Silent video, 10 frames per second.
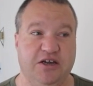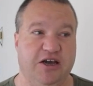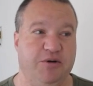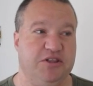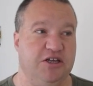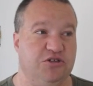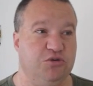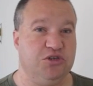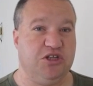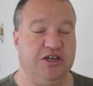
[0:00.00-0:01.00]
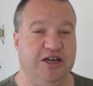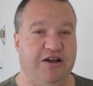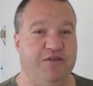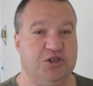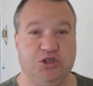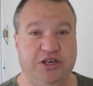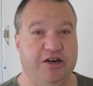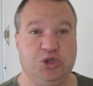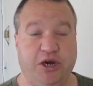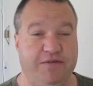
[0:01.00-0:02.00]
And what they do is they eventually
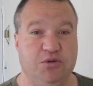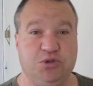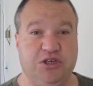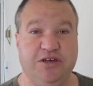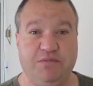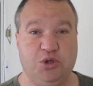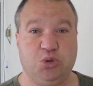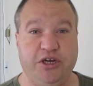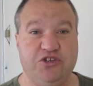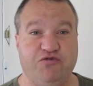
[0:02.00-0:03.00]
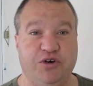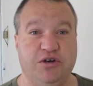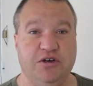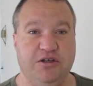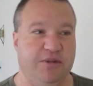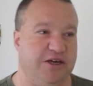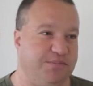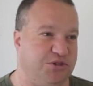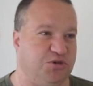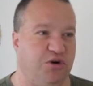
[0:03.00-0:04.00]
get a driver who's going to give them a transfer, make
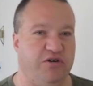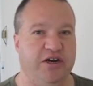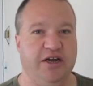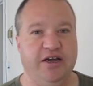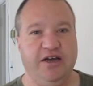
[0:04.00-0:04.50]
up a story,